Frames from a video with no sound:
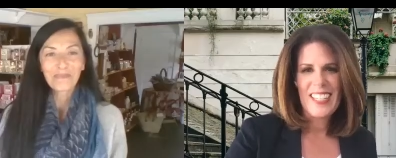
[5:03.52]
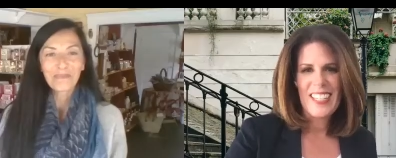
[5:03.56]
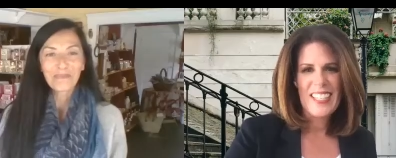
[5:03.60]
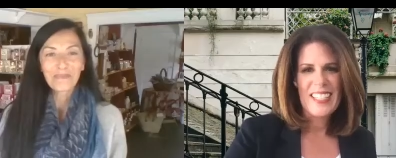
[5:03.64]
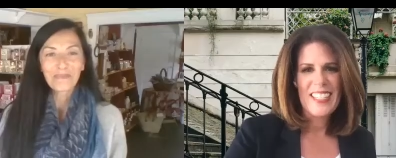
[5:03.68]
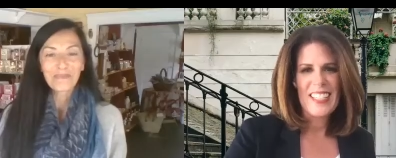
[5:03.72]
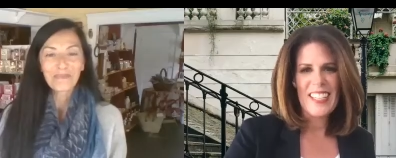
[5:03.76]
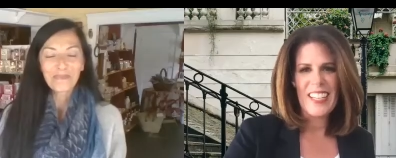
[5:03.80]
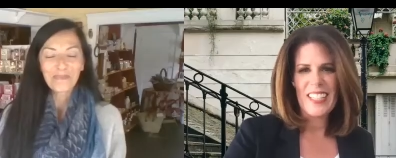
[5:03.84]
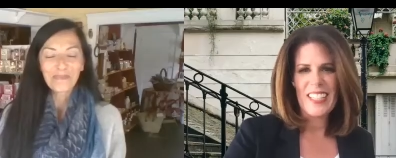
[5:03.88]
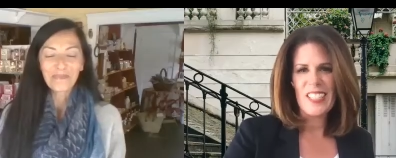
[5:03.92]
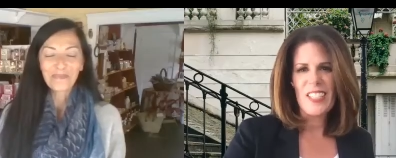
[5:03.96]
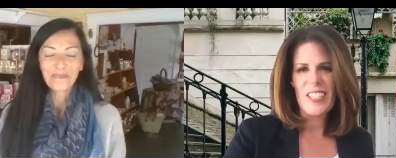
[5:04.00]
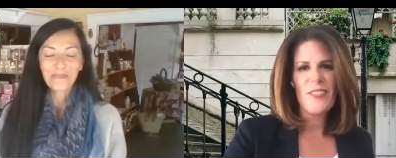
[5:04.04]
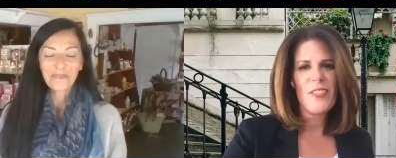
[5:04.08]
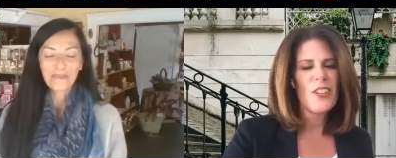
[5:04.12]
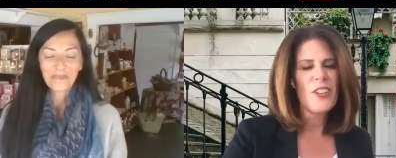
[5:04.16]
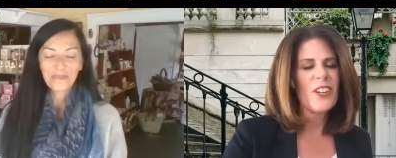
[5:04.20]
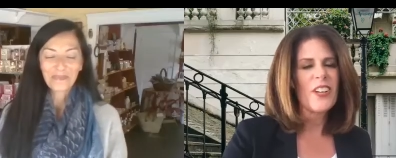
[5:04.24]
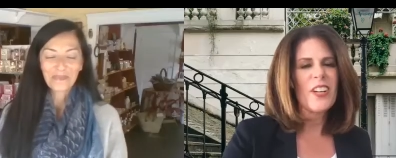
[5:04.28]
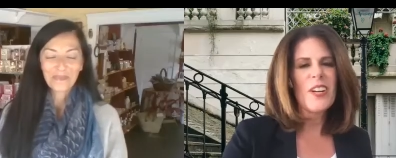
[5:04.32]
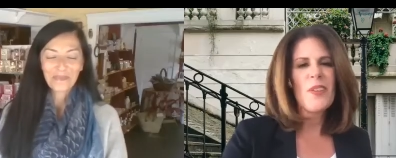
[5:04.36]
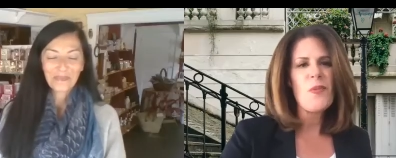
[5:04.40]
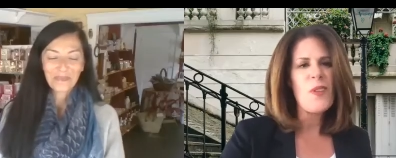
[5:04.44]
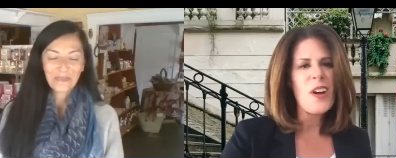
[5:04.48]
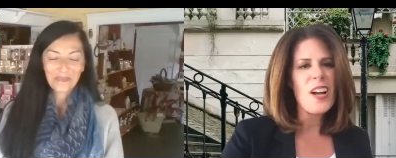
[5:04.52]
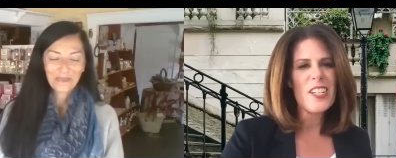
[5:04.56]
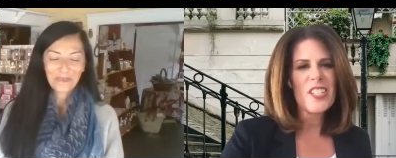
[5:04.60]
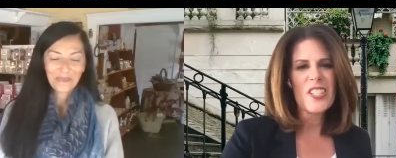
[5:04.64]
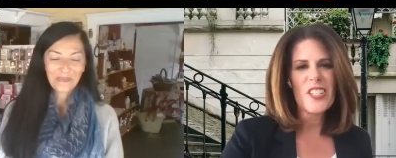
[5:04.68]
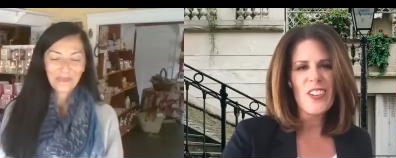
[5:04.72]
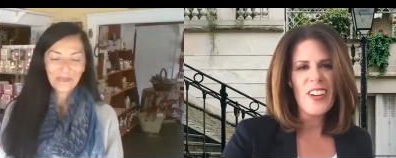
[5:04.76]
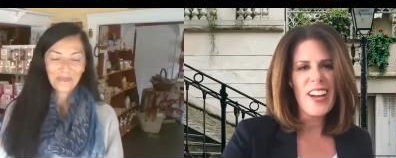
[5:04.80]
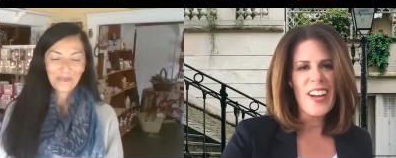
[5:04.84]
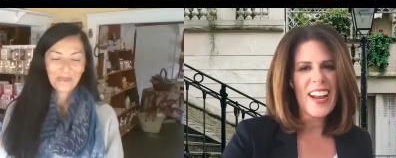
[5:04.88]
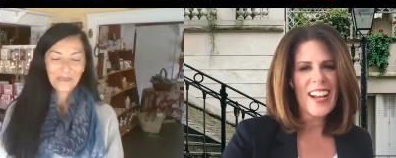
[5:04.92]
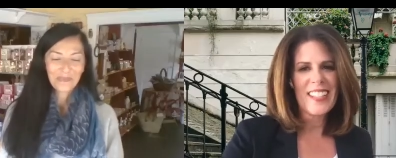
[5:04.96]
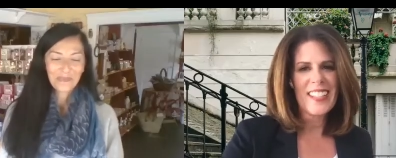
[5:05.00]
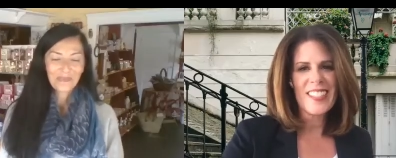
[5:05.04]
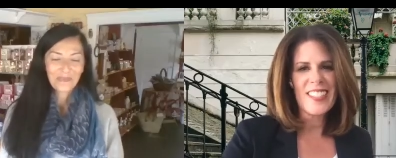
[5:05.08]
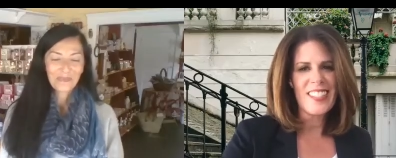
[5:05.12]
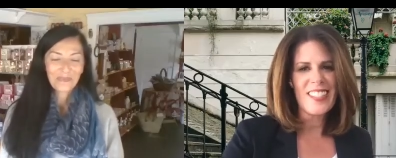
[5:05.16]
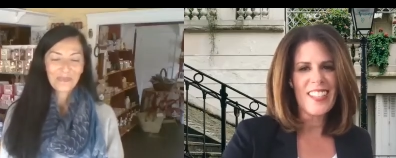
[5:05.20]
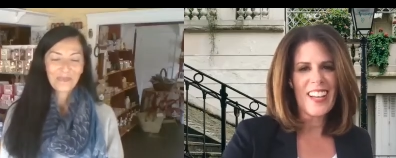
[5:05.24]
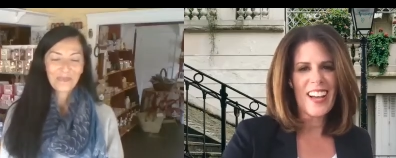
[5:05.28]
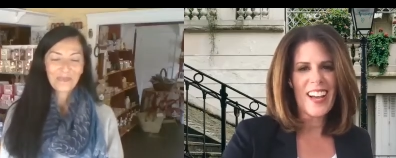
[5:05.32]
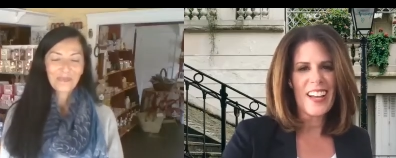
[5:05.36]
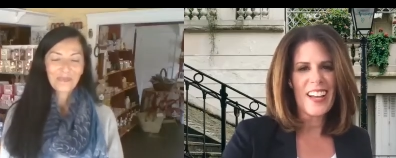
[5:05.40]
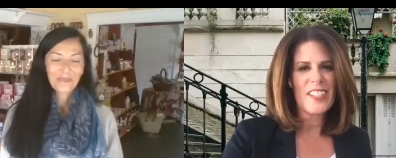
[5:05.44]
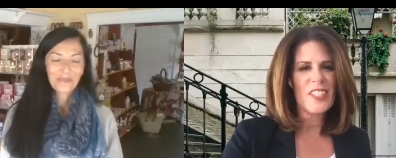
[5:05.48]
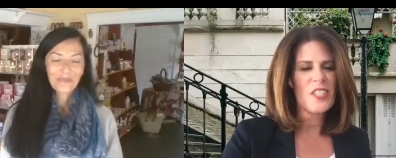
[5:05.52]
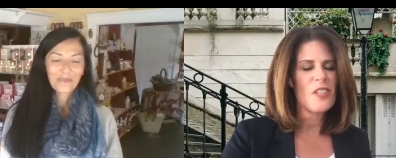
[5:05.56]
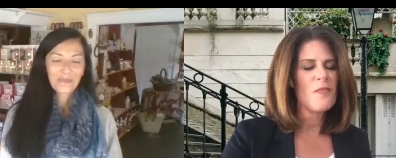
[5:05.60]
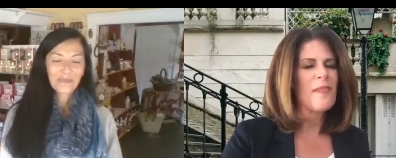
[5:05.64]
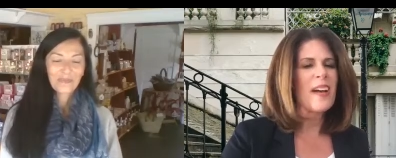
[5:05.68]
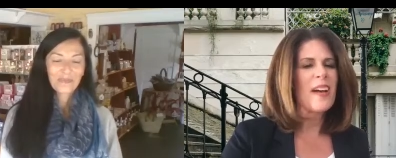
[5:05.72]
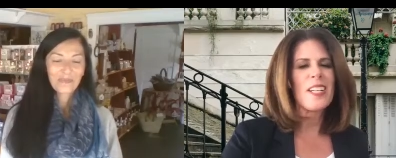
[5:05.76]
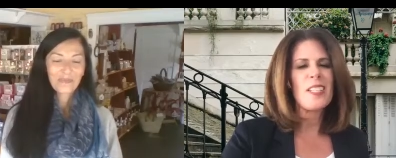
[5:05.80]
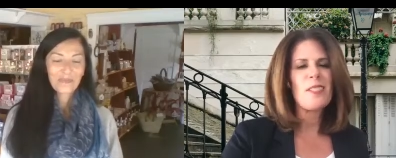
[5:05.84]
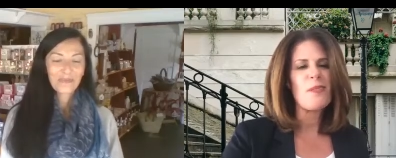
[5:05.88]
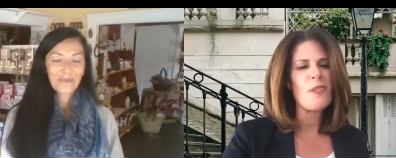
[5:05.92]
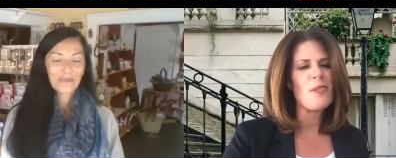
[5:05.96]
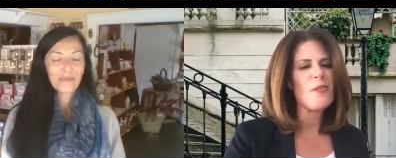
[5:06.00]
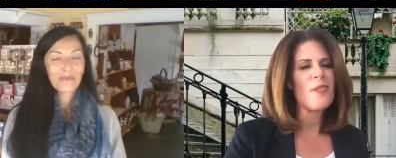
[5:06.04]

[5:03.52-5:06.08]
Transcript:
Speaker 1: Yes, if you're going to wash your hands a lot, you might as well